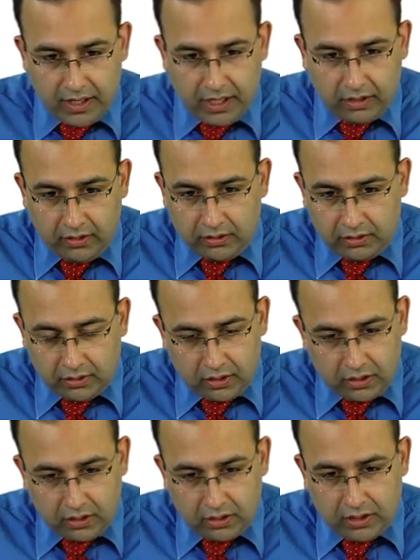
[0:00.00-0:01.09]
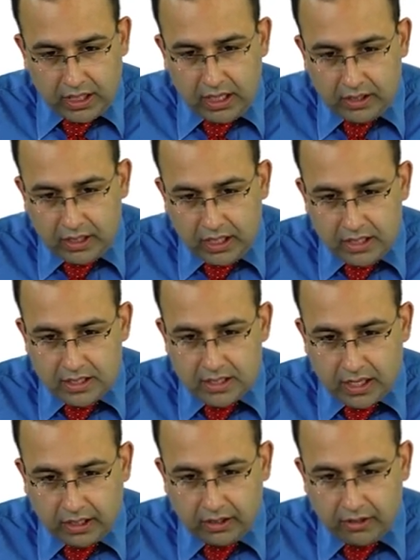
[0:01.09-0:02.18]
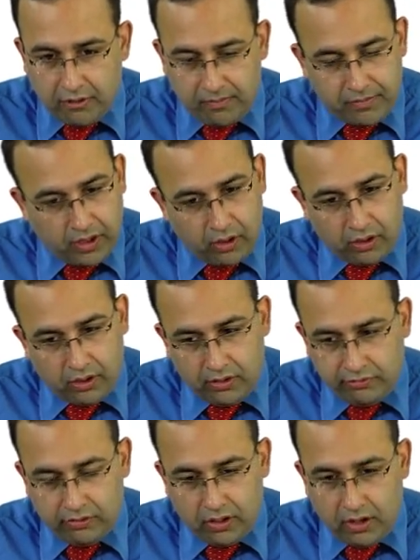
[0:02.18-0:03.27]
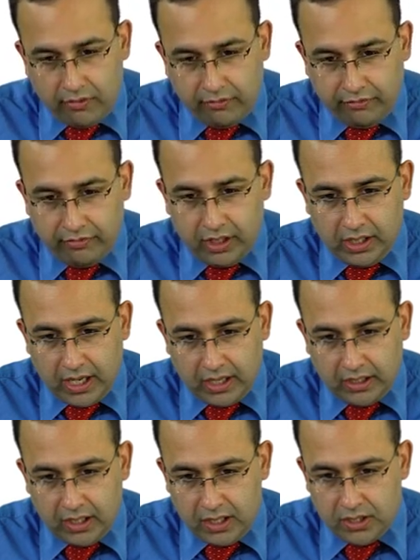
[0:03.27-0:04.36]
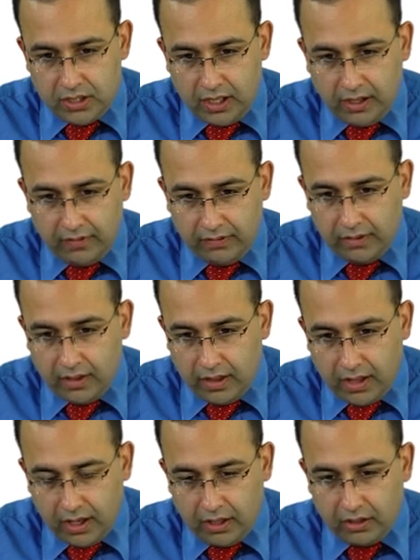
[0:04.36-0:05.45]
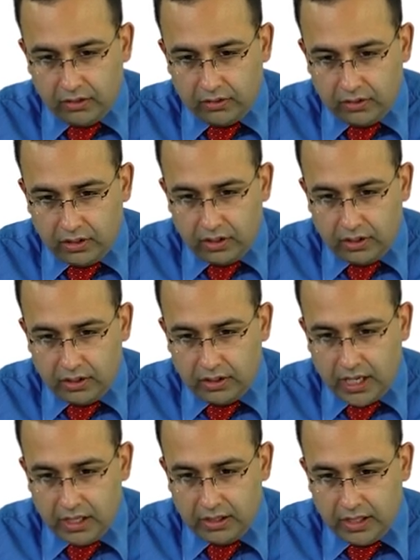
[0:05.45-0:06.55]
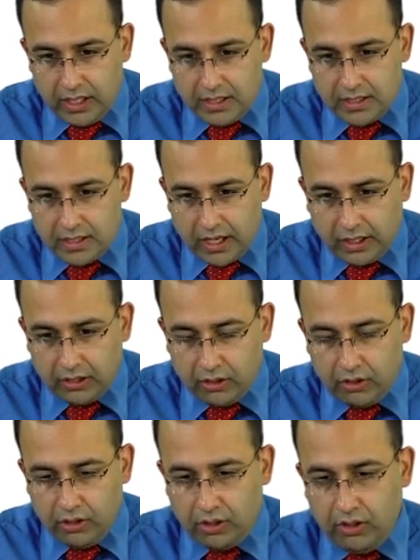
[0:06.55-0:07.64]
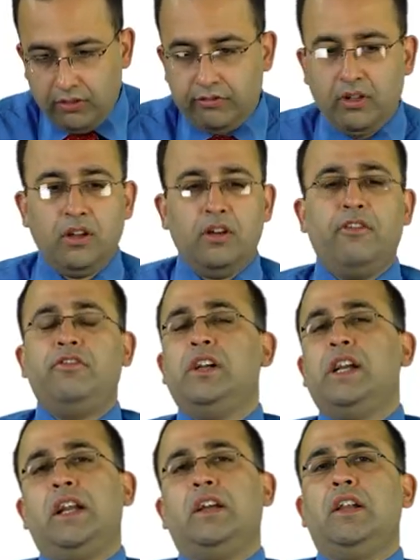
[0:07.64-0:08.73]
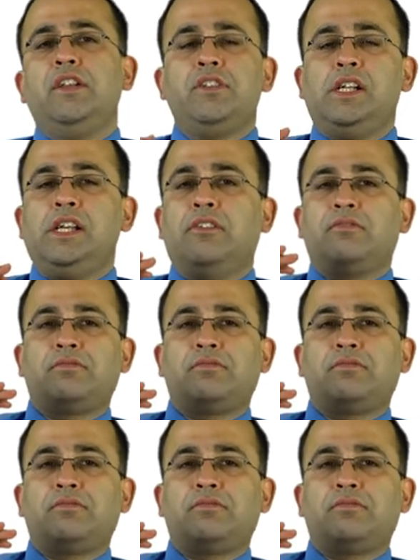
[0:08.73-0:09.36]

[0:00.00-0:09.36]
It is the telltale sign of free radical injury. It is the telltale sign of free radical injury.